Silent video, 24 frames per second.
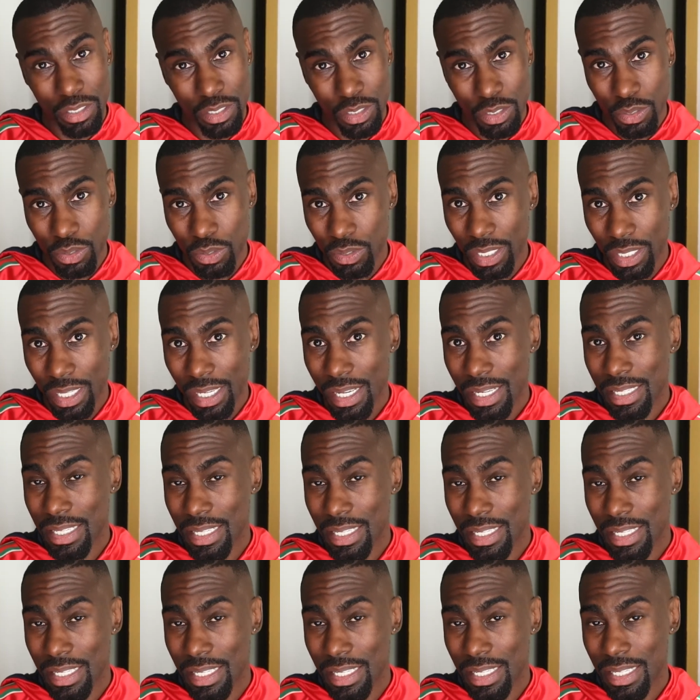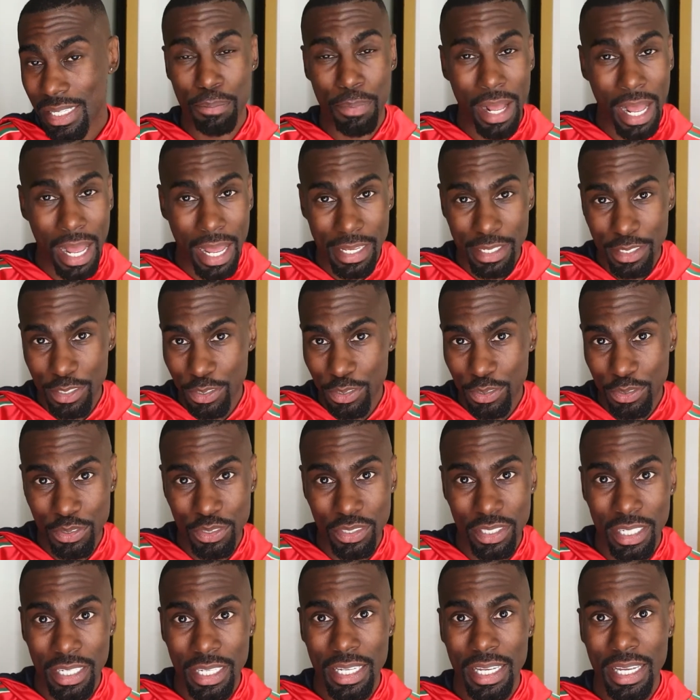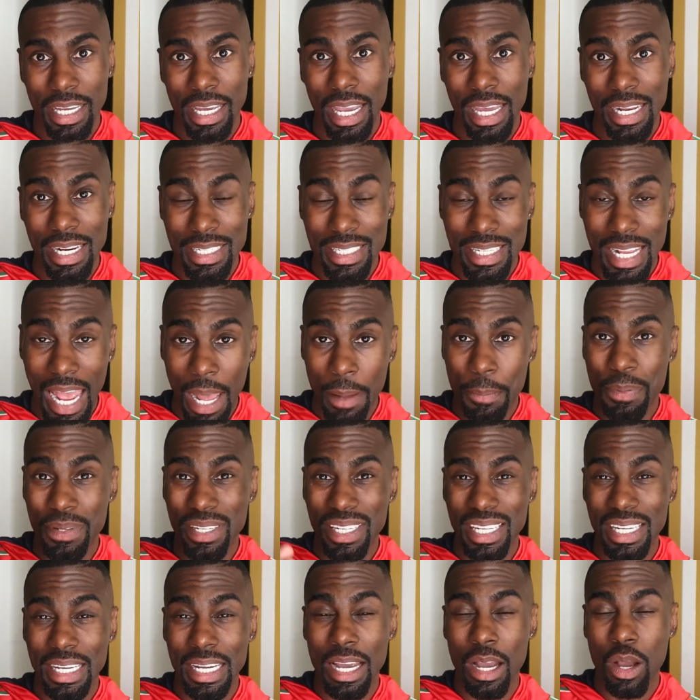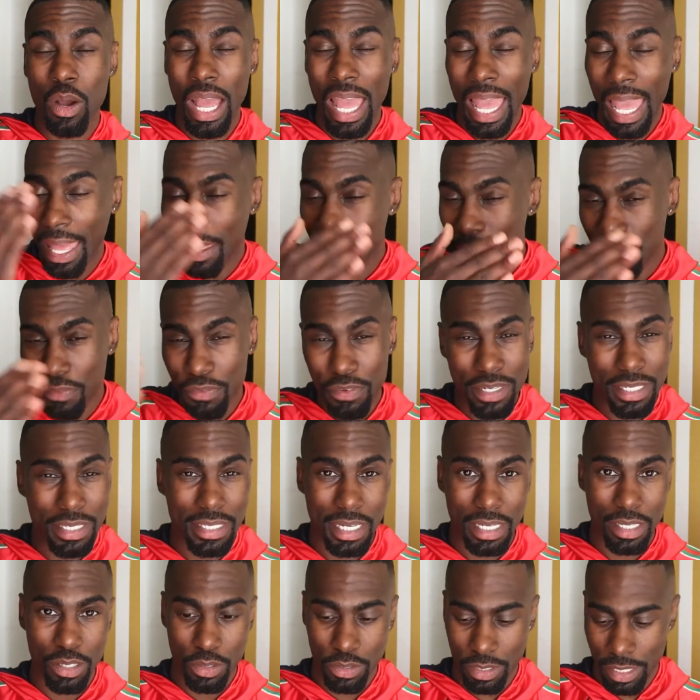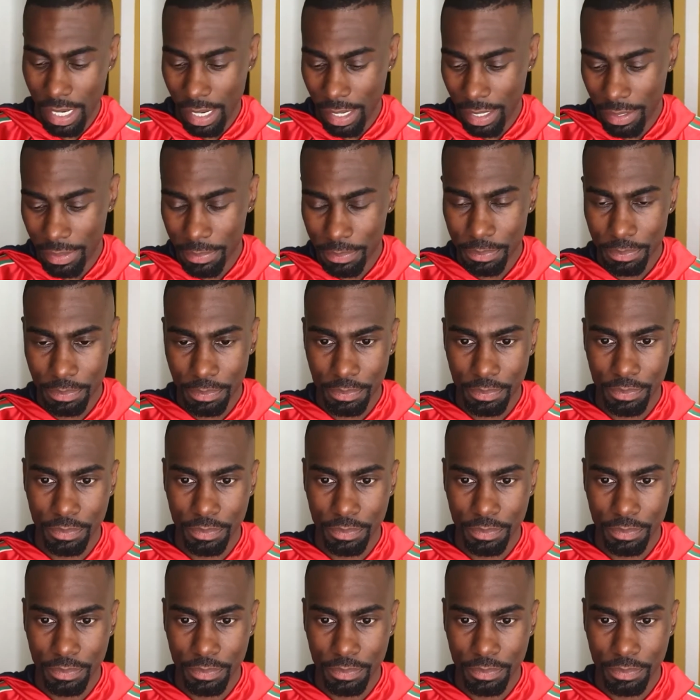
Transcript: near you, it's happening by you, and it's happening every single day.